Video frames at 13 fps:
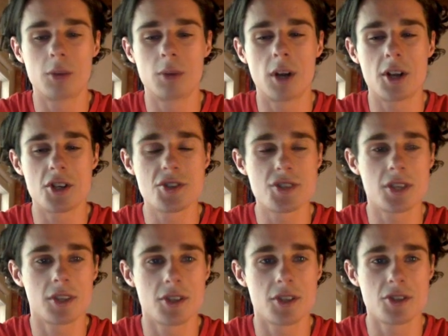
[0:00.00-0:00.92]
but I just
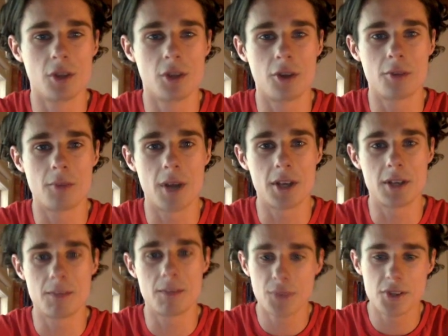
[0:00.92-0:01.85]
think there's a lot of
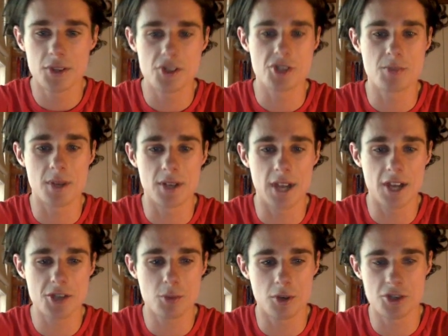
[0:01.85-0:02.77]
money to spend
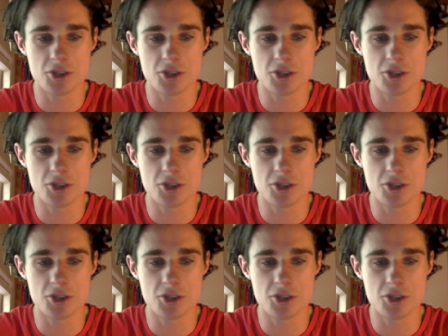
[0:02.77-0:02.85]
elsewhere,